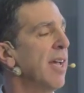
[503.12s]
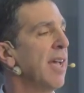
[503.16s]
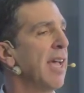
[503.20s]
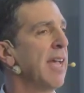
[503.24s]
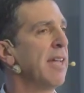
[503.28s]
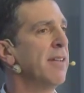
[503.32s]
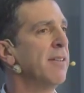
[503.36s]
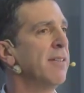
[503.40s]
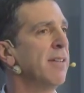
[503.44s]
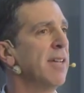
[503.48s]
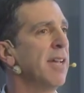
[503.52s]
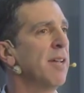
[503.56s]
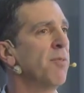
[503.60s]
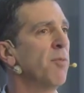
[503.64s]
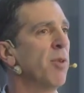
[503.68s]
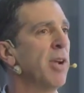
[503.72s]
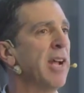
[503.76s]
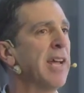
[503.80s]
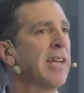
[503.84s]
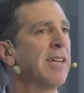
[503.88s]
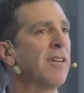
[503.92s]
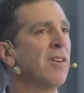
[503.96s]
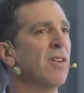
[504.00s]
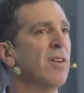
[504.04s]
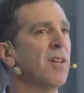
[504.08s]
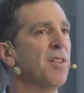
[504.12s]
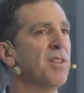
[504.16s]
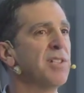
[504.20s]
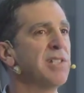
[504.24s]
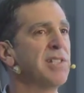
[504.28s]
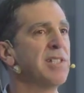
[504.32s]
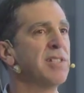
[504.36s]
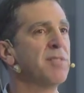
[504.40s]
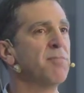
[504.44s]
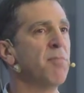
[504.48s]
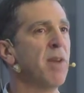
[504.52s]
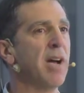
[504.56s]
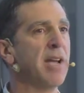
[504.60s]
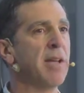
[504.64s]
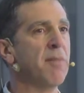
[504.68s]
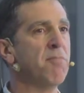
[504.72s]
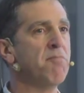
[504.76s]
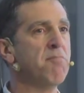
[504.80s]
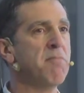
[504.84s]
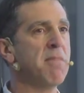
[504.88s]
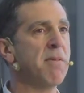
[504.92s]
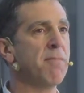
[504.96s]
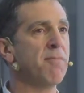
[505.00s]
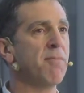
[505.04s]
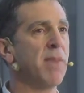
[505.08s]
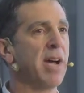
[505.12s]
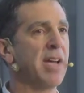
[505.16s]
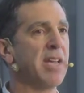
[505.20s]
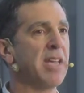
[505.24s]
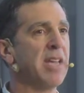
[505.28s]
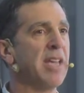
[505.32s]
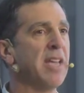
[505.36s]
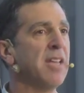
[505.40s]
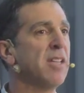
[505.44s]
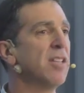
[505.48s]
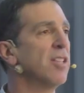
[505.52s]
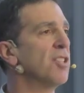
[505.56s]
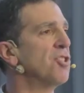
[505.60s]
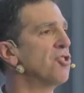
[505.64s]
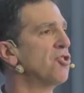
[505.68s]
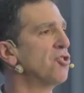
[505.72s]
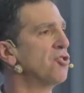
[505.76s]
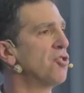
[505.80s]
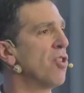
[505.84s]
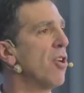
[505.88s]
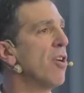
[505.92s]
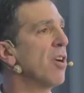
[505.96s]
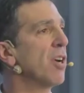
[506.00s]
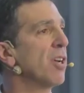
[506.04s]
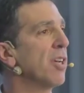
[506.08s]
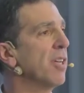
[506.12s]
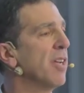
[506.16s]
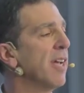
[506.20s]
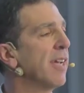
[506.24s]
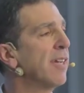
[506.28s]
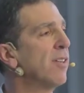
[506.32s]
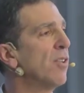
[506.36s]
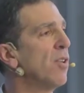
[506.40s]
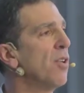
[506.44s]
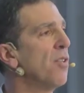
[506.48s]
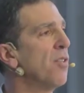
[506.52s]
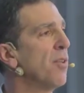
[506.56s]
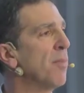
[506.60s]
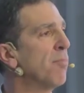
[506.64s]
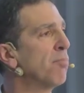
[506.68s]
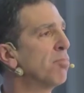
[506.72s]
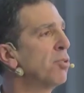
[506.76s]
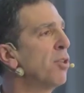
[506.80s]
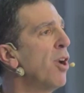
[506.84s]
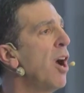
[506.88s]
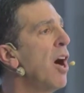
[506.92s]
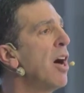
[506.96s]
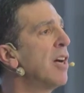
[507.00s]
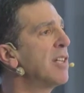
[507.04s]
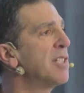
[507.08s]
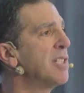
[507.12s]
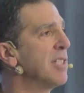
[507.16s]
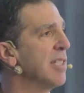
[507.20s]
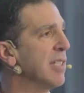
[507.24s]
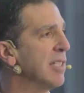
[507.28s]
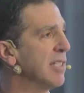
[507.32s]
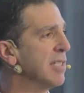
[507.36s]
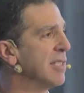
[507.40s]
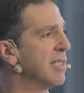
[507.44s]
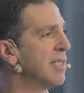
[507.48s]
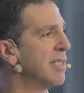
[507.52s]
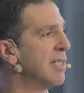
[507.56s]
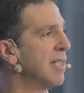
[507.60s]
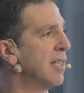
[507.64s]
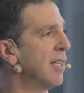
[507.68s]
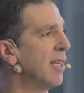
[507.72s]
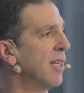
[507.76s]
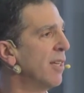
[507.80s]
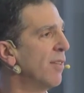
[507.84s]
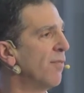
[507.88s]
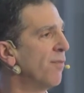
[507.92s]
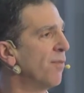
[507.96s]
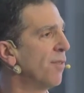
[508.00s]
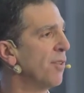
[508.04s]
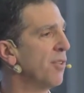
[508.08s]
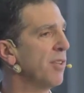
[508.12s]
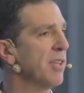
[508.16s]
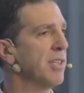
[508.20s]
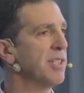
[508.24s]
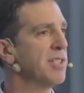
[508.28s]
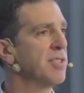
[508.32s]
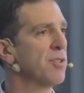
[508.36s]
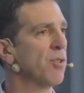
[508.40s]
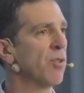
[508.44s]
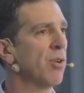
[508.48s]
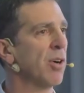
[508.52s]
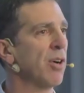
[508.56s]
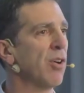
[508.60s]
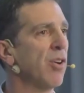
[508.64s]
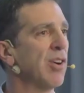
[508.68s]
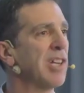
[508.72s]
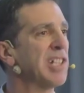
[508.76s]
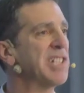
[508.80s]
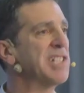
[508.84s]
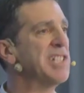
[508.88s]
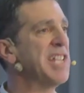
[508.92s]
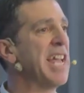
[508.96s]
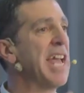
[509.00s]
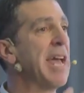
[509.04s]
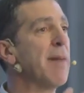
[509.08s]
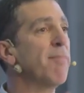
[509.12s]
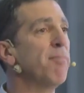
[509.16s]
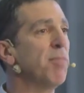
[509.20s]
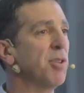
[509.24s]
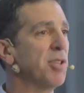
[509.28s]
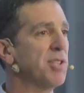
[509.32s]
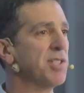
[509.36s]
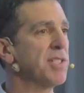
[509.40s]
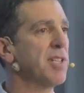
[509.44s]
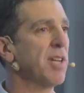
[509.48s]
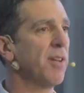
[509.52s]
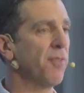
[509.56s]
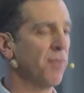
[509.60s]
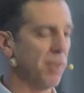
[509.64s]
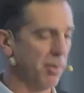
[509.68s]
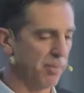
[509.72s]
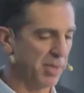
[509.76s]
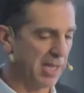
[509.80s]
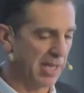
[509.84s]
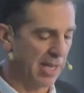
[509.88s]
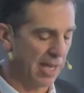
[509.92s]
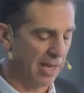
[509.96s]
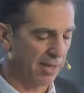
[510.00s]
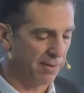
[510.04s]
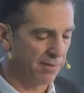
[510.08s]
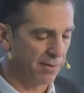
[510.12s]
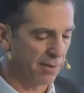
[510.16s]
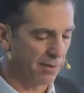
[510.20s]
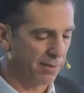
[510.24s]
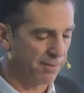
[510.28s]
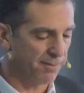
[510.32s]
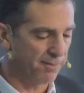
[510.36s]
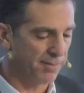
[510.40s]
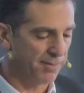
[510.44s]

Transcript: And what I call, this is my English jargon, I call them proxies for this, or examples of the behavior.